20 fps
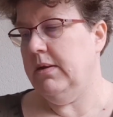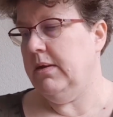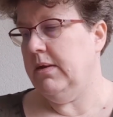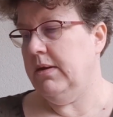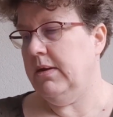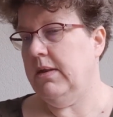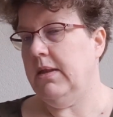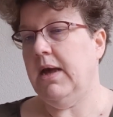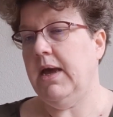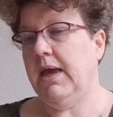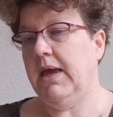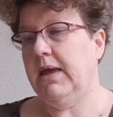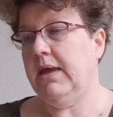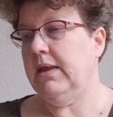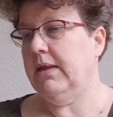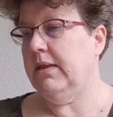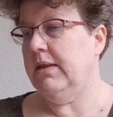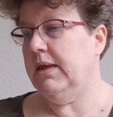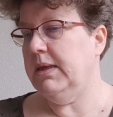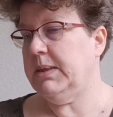I
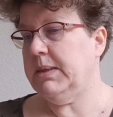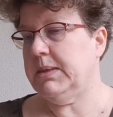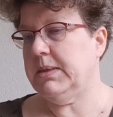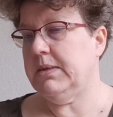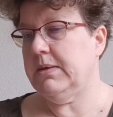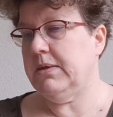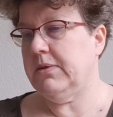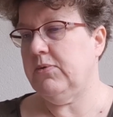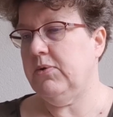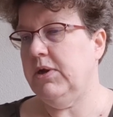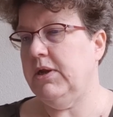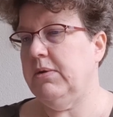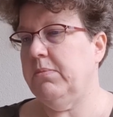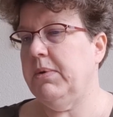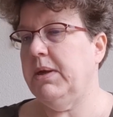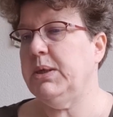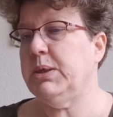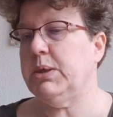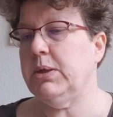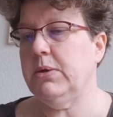like this
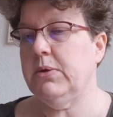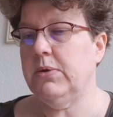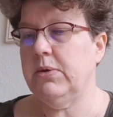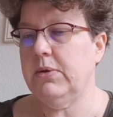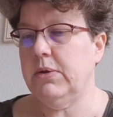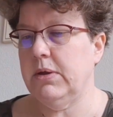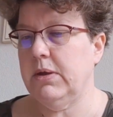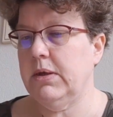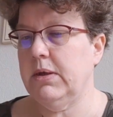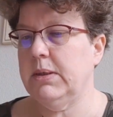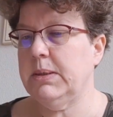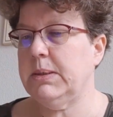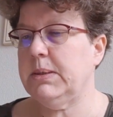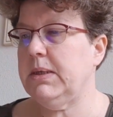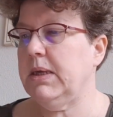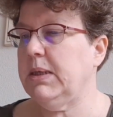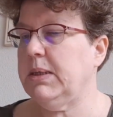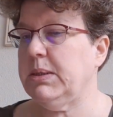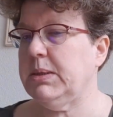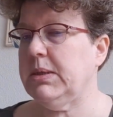three-dimensional
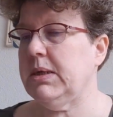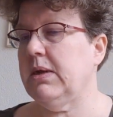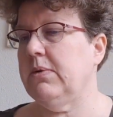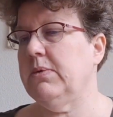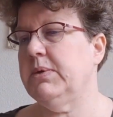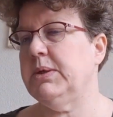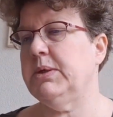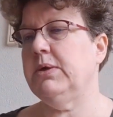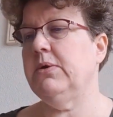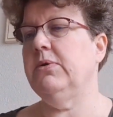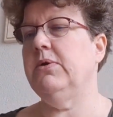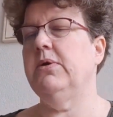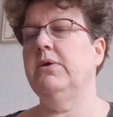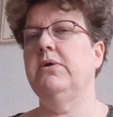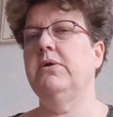stitch. I will show the